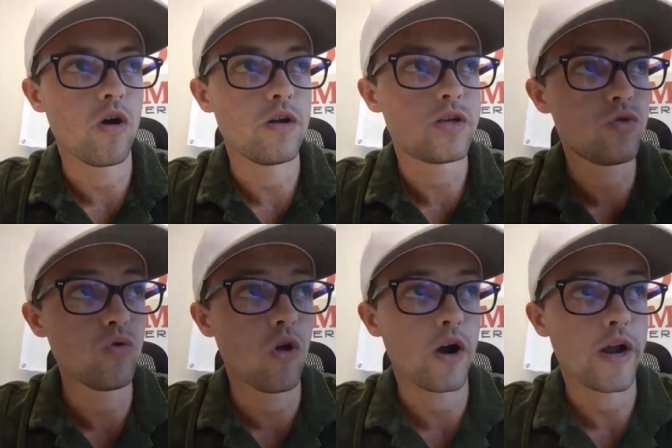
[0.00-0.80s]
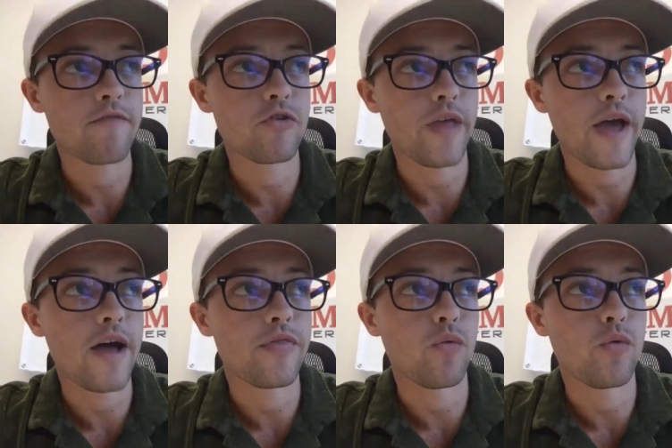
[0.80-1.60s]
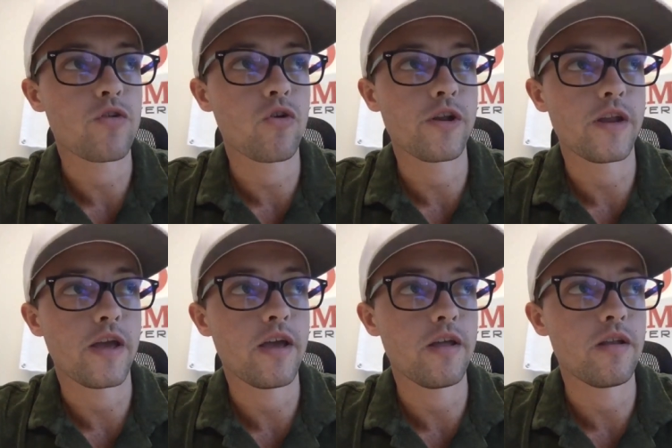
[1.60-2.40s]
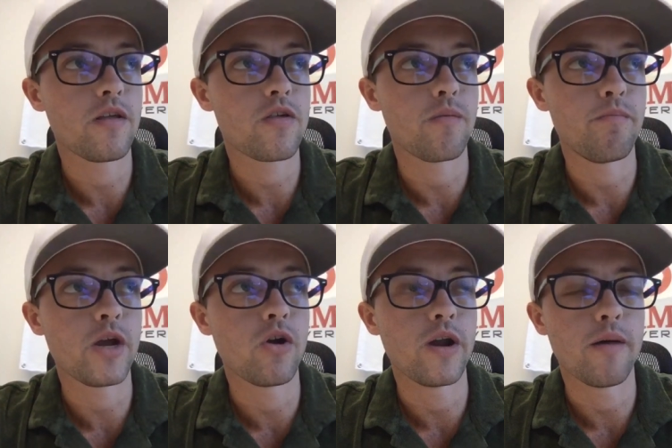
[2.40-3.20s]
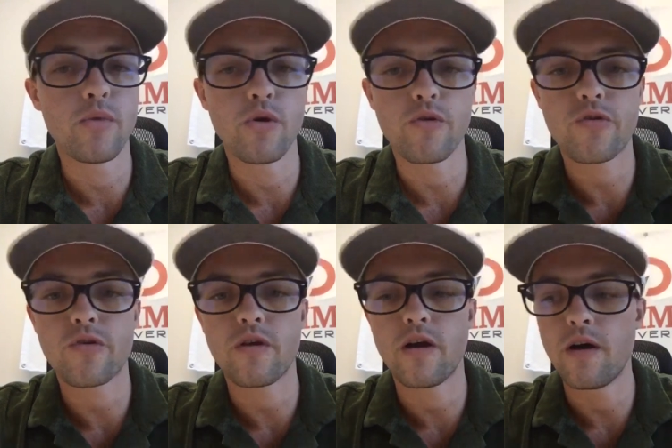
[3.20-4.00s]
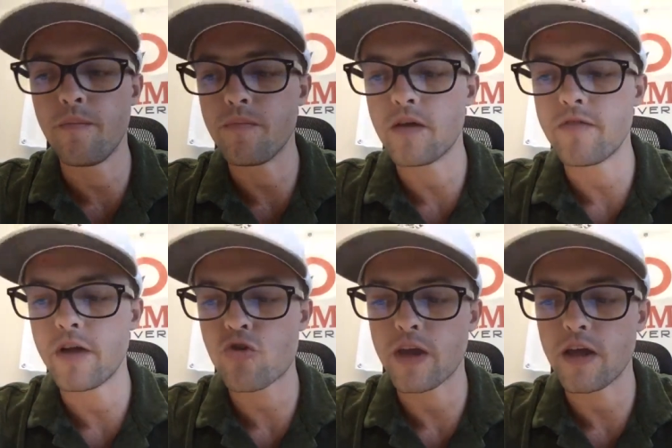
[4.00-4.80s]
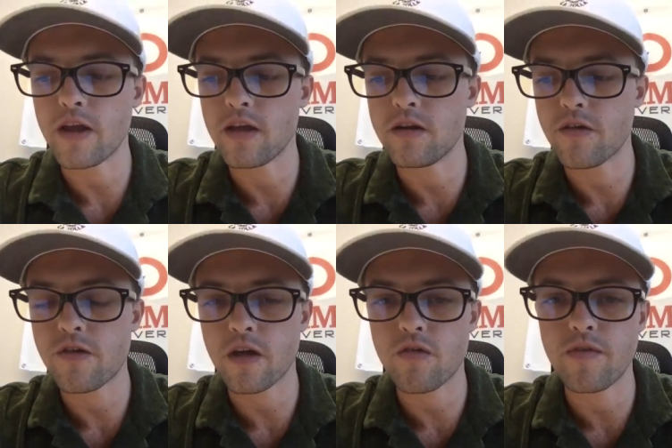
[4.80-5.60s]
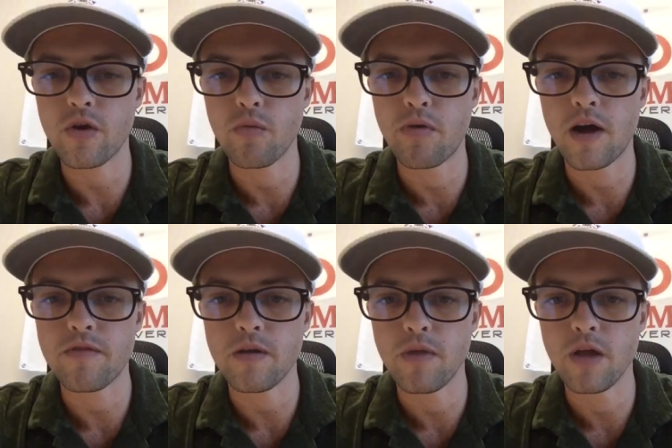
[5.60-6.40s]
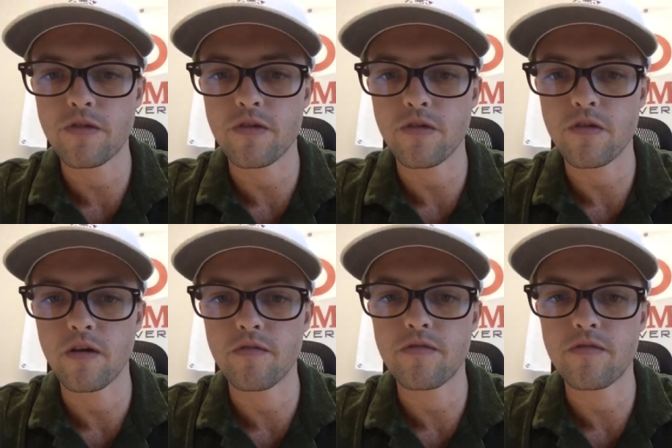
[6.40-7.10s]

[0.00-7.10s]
too long after that that we started to hit some bigger numbers, um, eventually getting into six figure profit months and stuff.